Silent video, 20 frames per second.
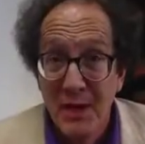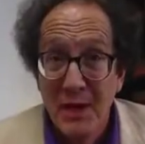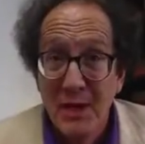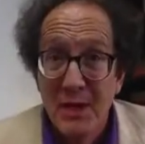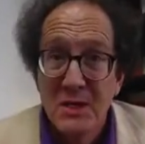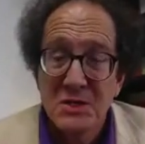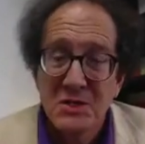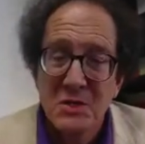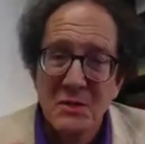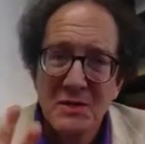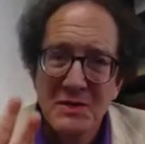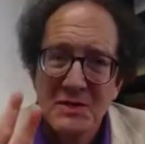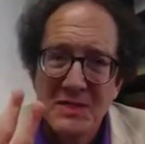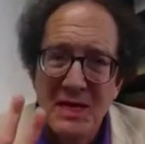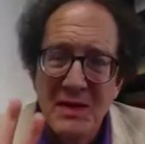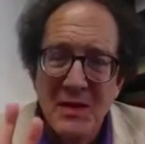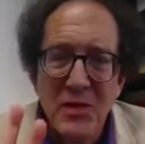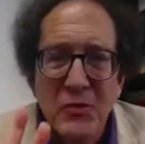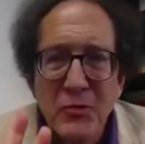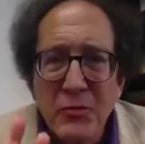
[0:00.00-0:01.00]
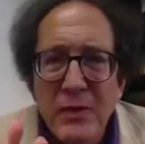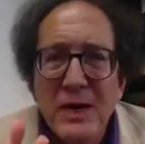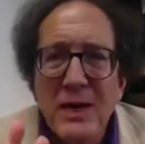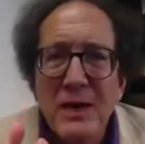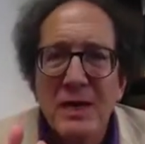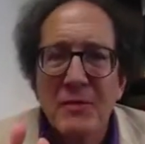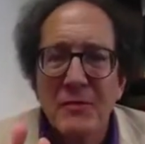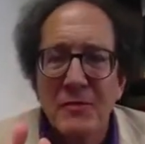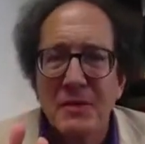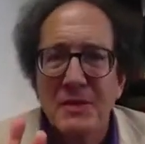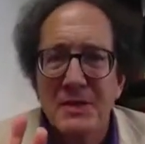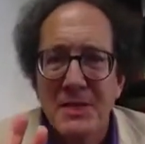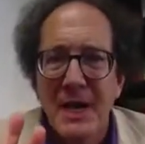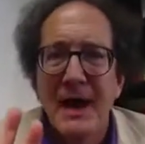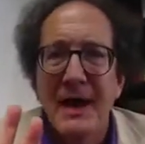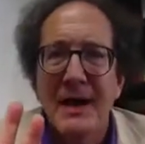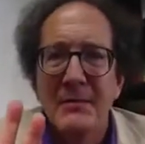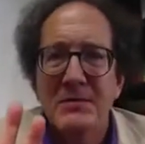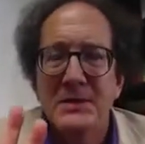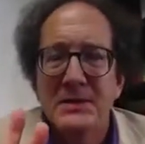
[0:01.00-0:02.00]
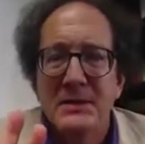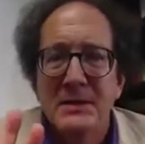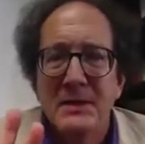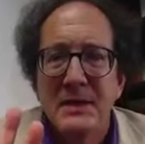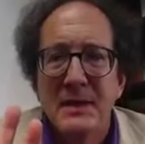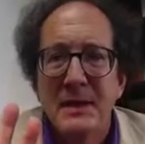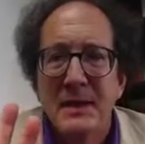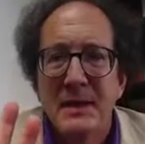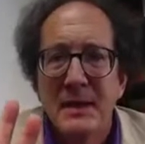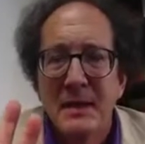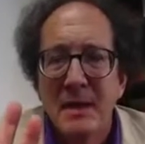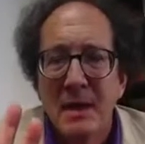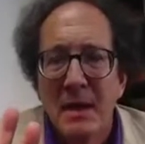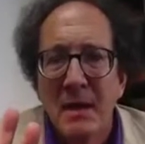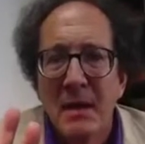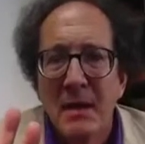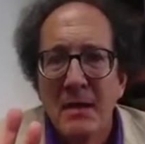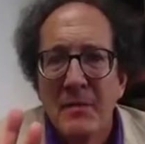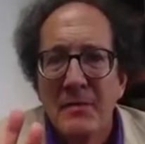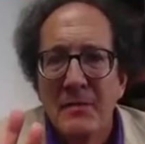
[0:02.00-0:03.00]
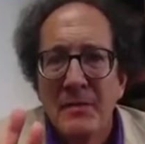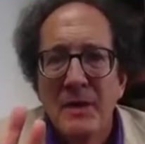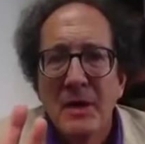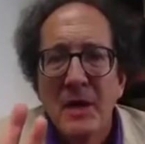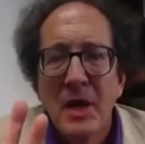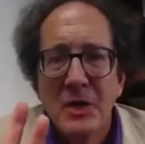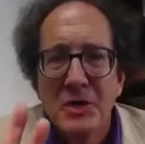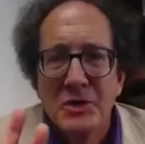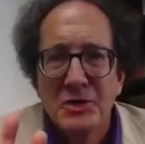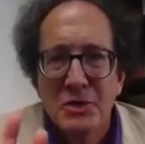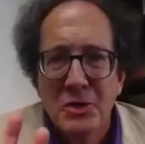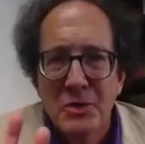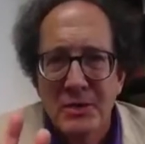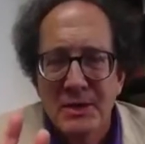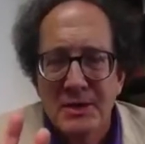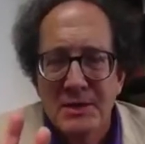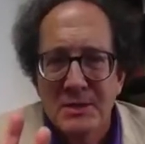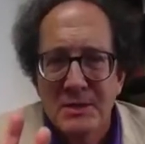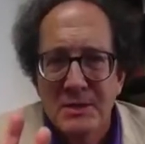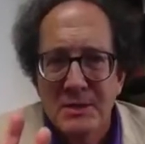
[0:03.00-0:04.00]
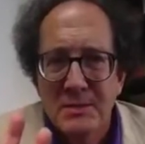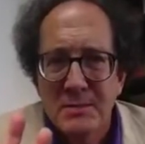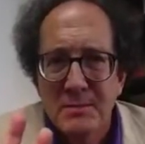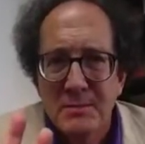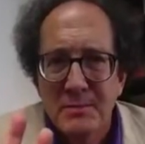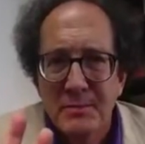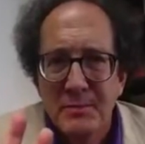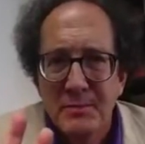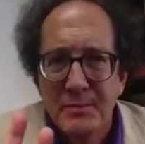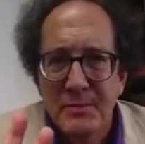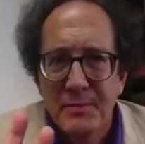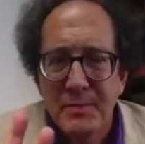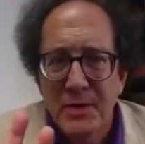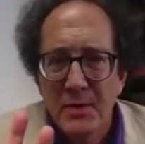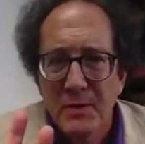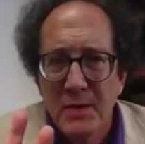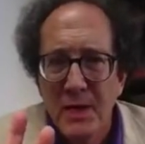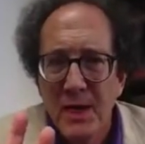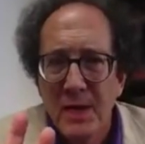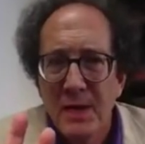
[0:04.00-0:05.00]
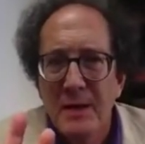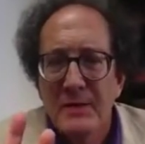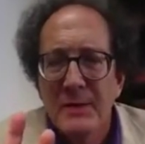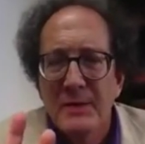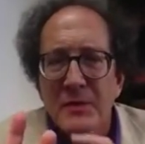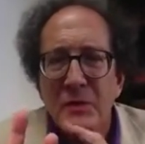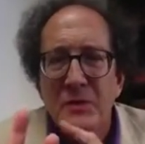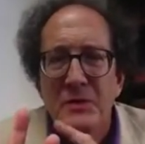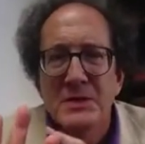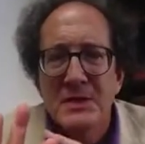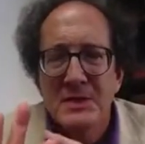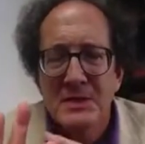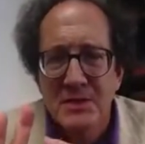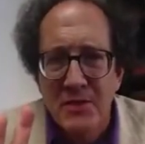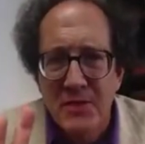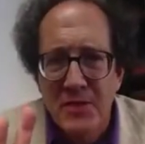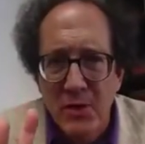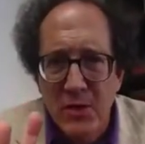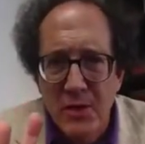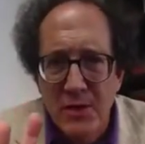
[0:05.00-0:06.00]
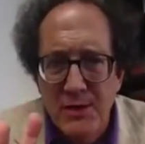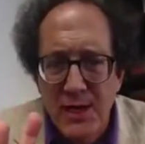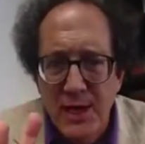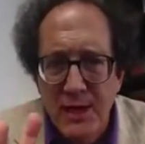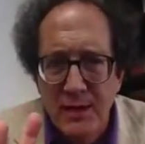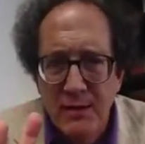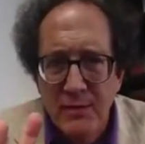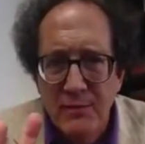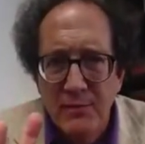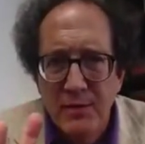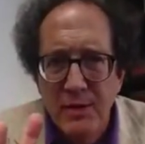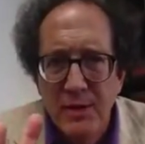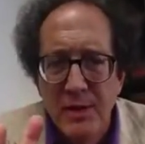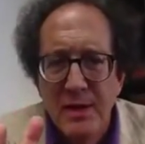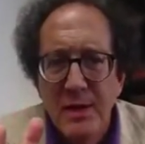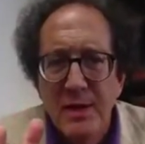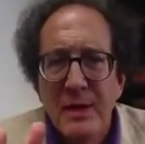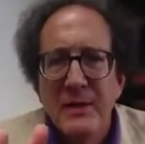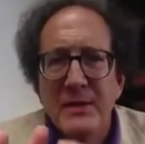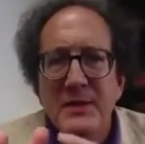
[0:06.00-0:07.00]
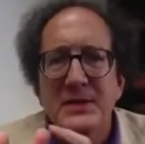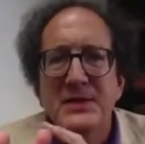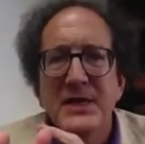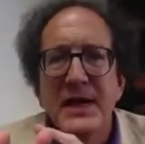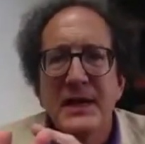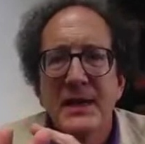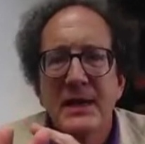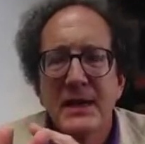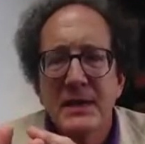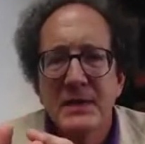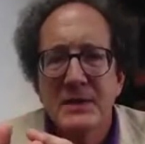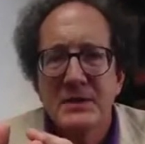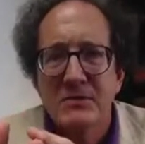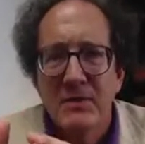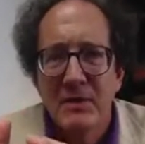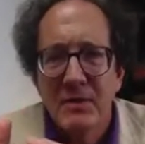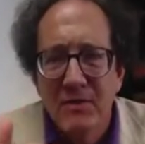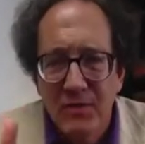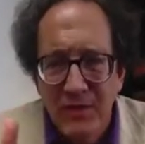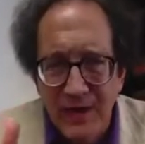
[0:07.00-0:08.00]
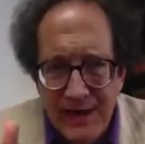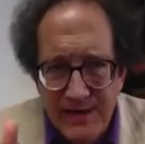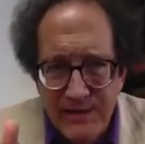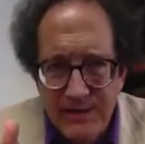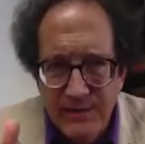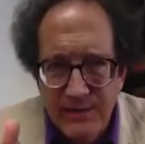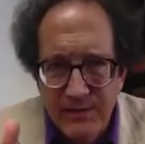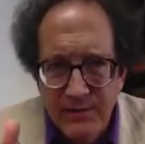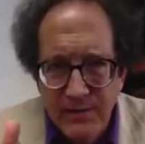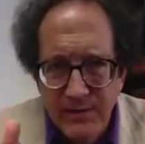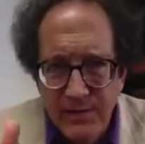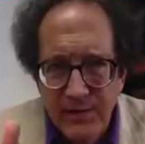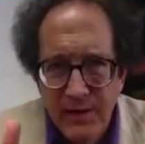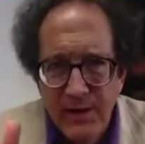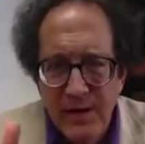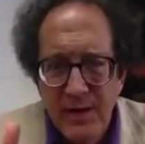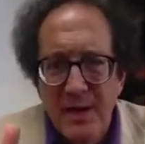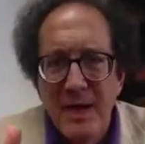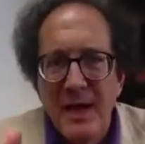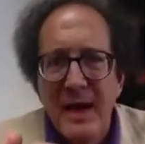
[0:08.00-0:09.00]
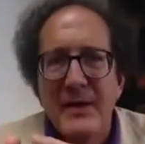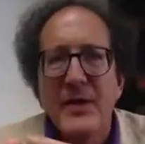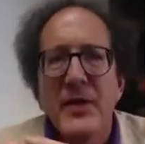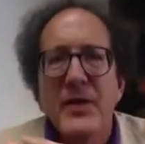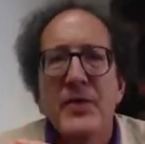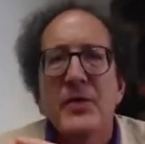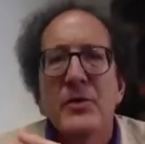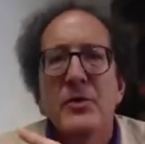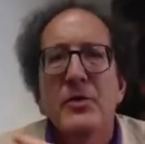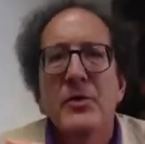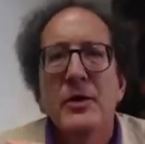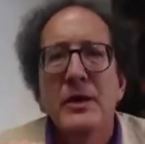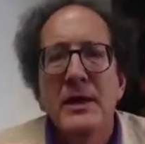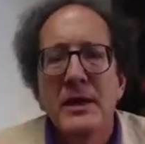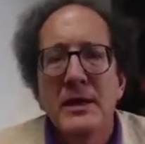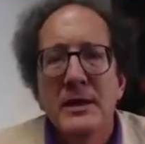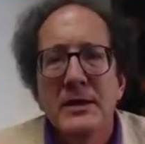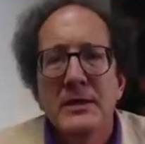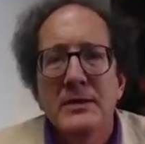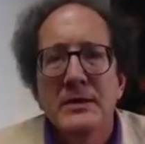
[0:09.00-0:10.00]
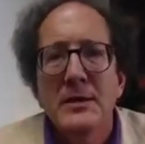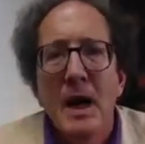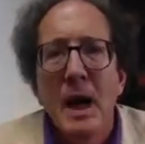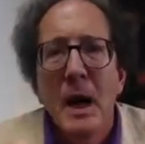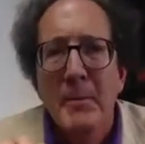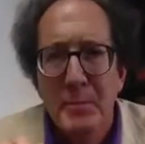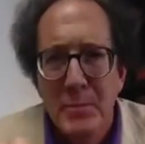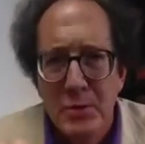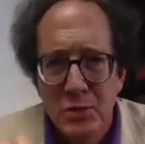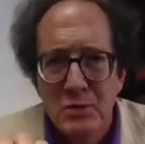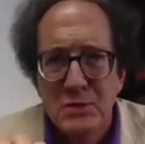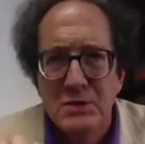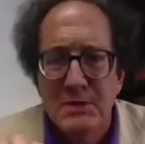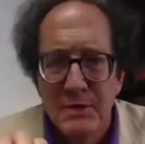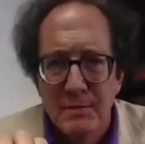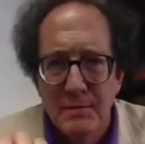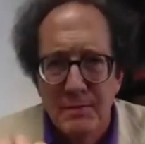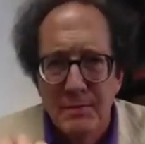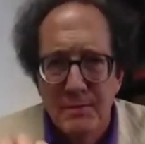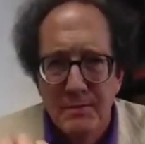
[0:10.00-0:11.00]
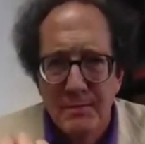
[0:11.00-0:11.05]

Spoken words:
So we've seen three different types of assurances. Okay? The first is authoritative, the second is reflexive, and the third is abusive.